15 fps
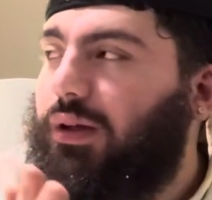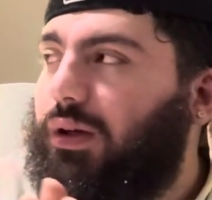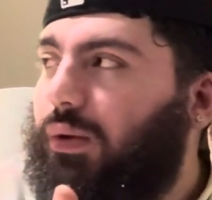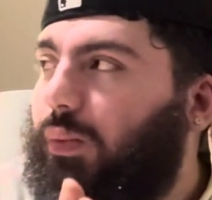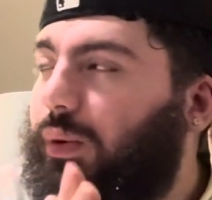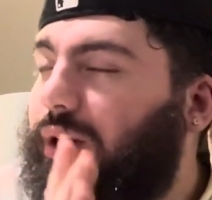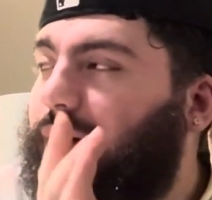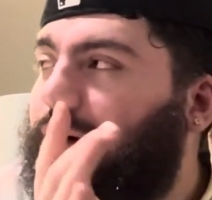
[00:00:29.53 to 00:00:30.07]

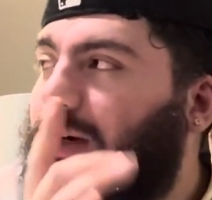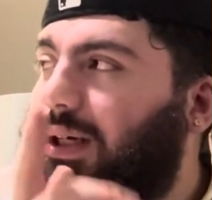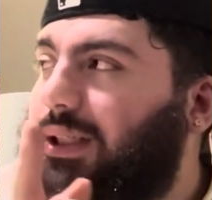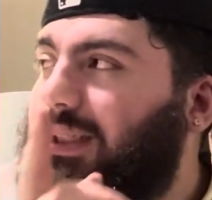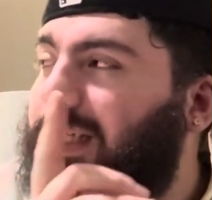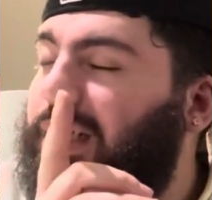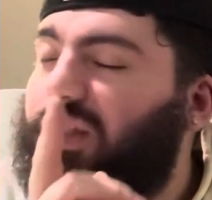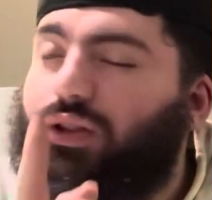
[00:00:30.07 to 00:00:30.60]
When an artist
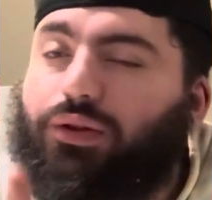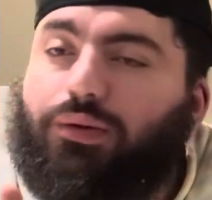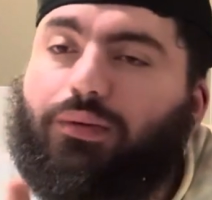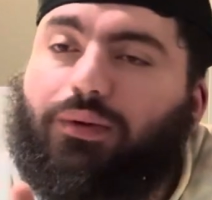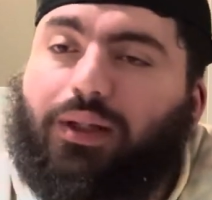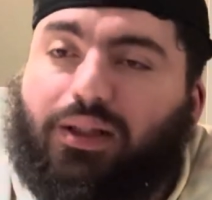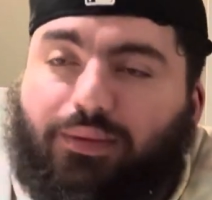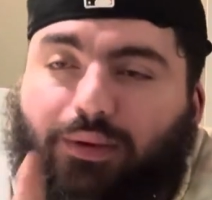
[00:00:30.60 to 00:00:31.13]
says soon,
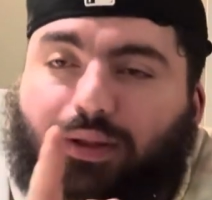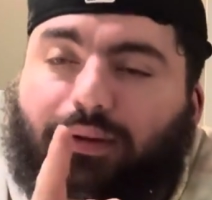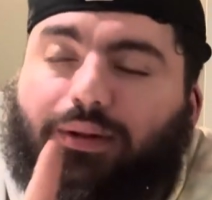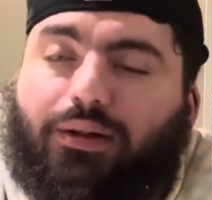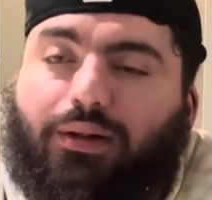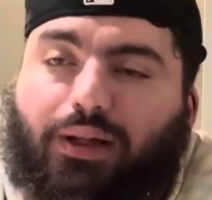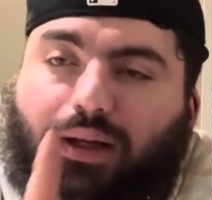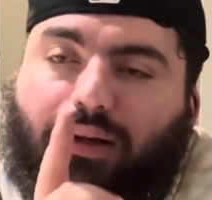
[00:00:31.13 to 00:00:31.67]
that's what we're doing.
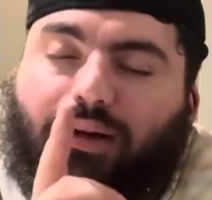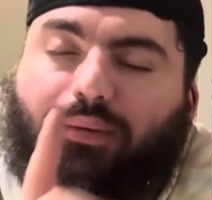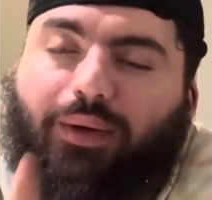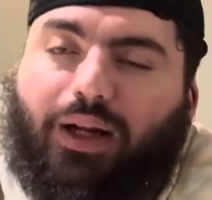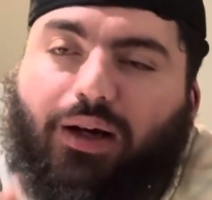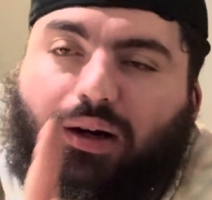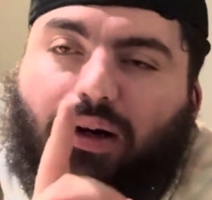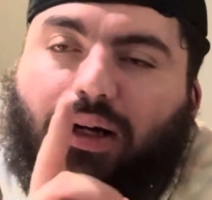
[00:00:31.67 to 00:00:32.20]
And when
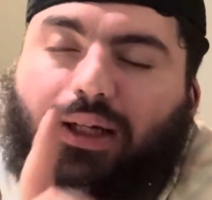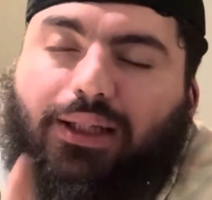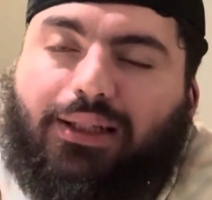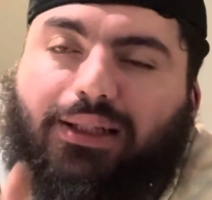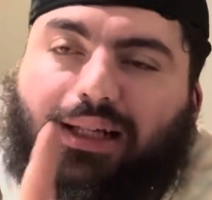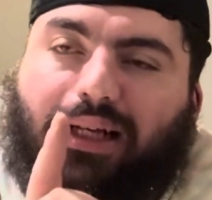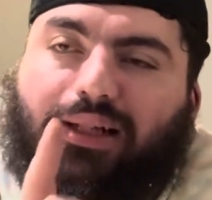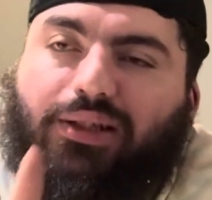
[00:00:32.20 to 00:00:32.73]
an artist
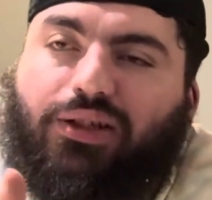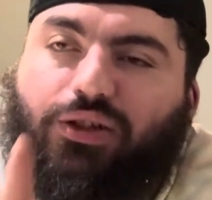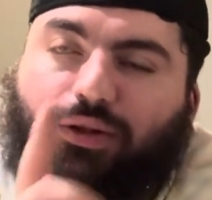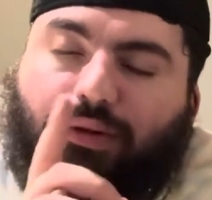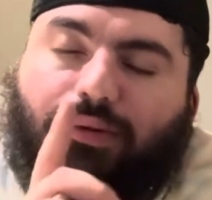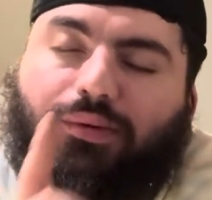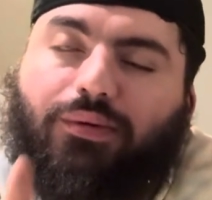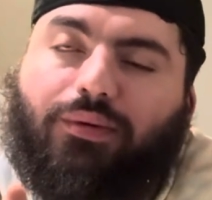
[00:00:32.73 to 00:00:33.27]
says
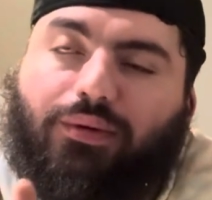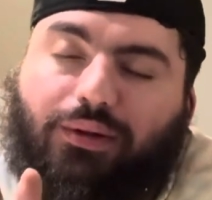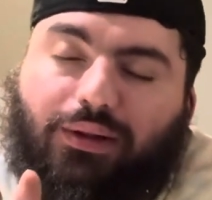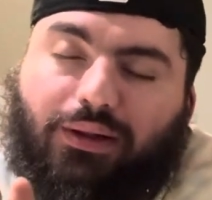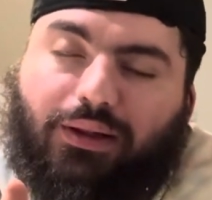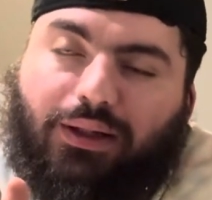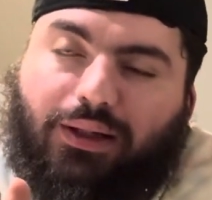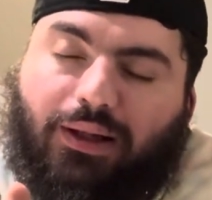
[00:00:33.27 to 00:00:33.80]
soon,
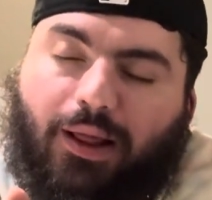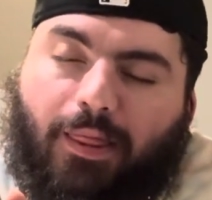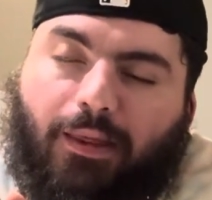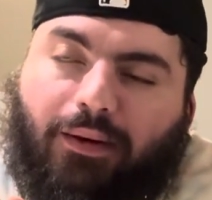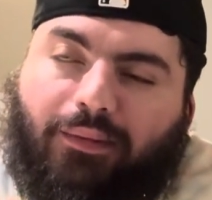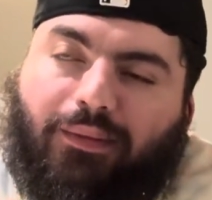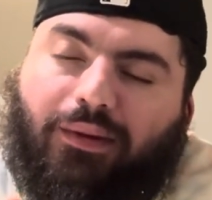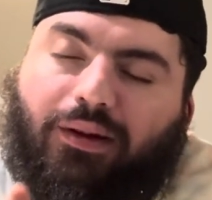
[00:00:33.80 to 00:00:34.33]

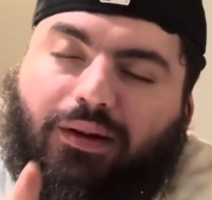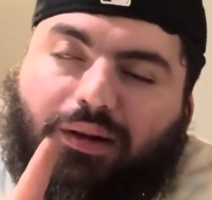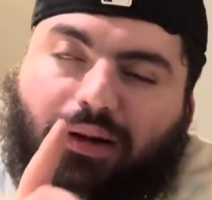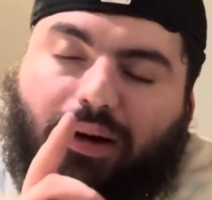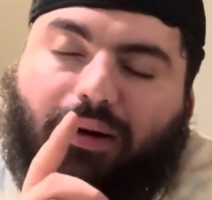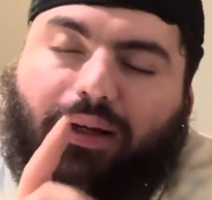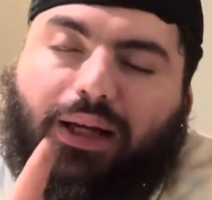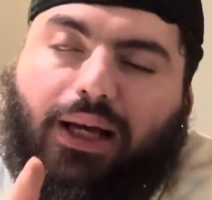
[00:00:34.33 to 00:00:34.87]

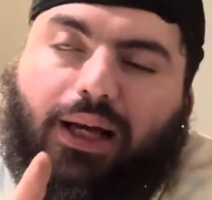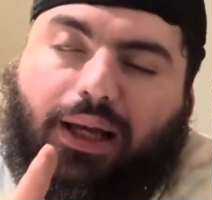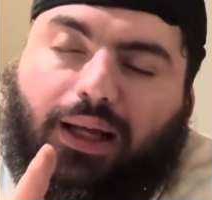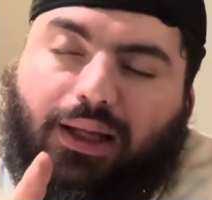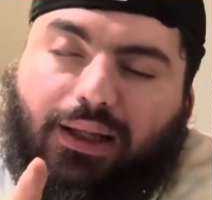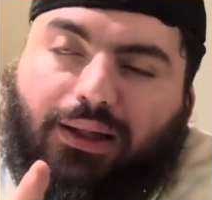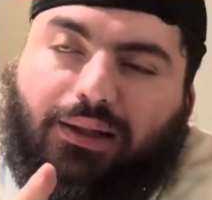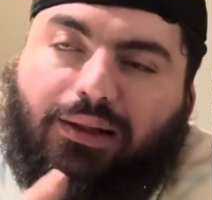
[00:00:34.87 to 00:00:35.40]
okay?